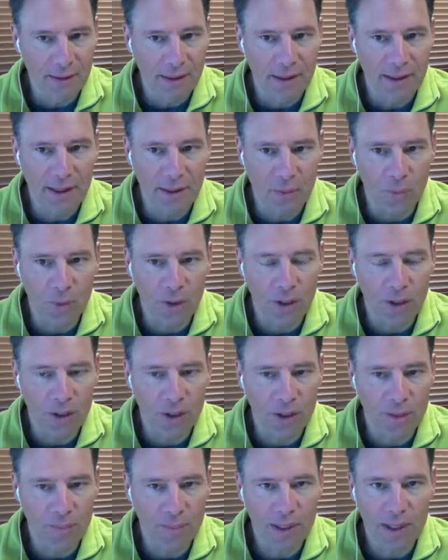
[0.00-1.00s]
that we are
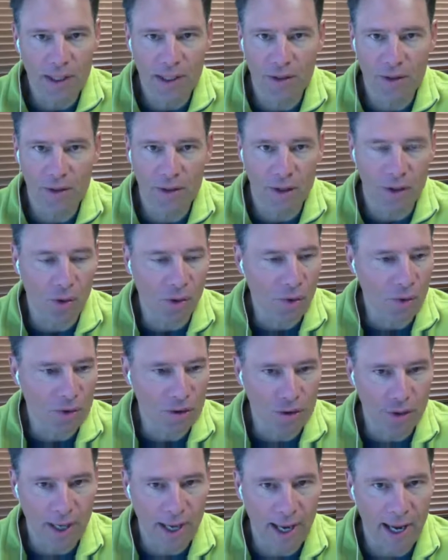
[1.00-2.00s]
going to be here to hold
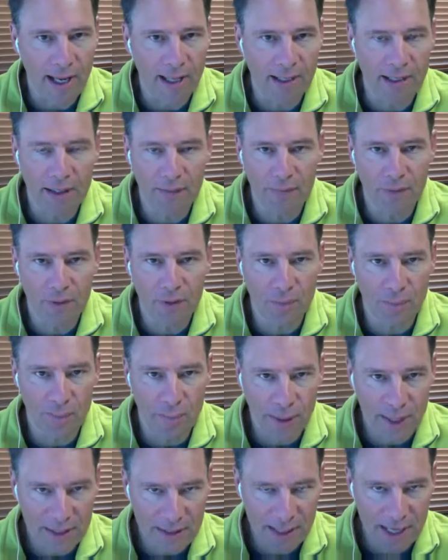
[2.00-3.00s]
your hand and give you the
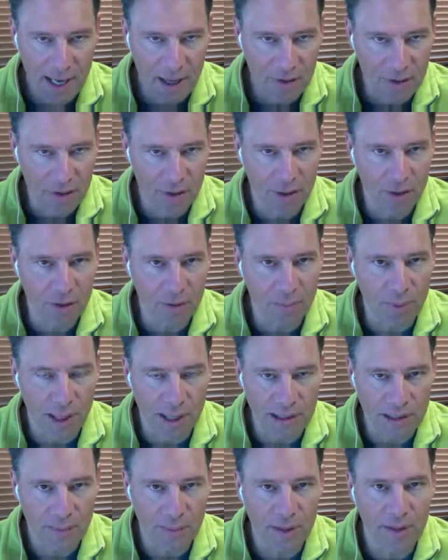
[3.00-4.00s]
best house that you could
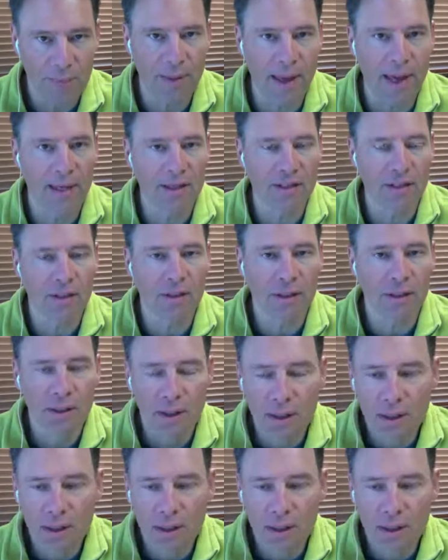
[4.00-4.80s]
possibly imagine?